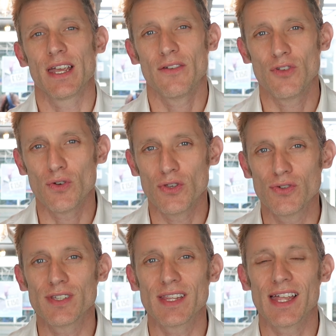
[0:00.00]
If you're
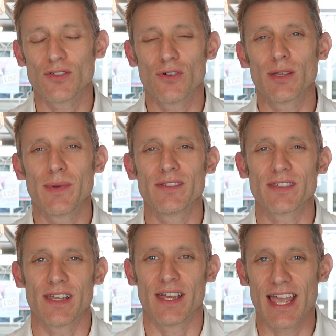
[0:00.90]
using that document,
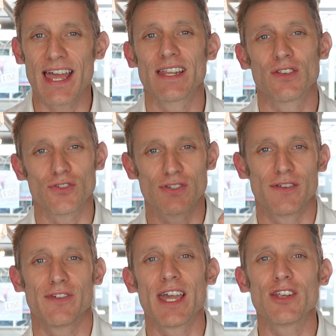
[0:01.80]
again, in your
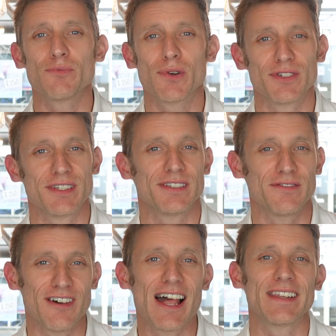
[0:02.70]
certification process
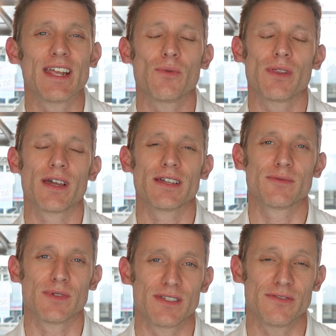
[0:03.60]
to validate whether
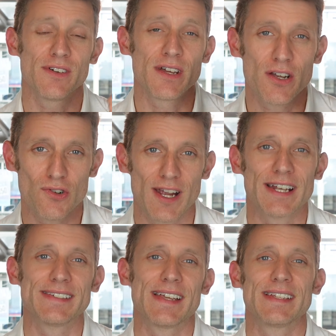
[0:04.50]
customers have
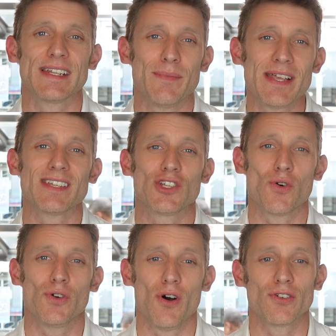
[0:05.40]
correctly sent in a message
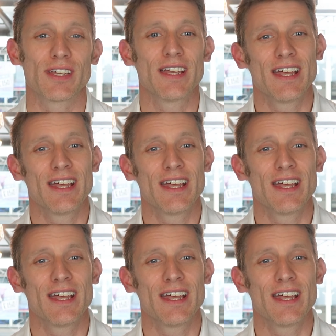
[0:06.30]
or not,